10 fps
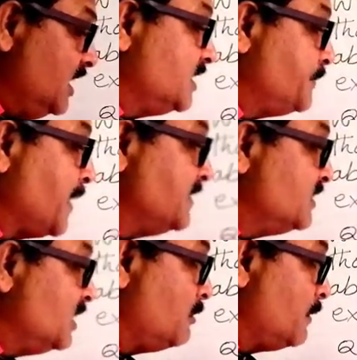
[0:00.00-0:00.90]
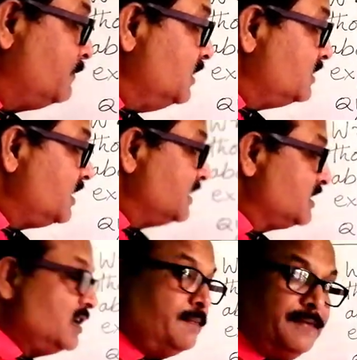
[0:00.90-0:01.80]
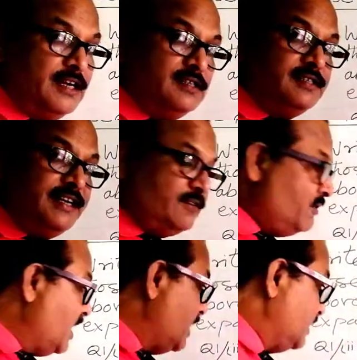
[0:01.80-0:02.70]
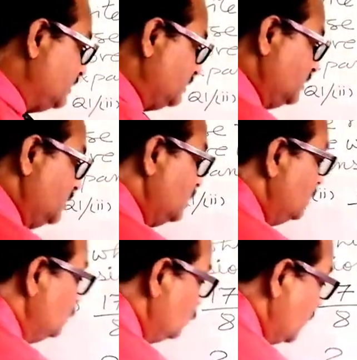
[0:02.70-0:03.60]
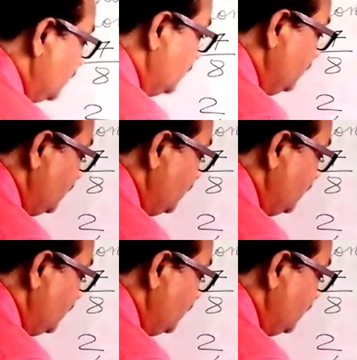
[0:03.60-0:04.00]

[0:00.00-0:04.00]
expansion of this rational number is required. You can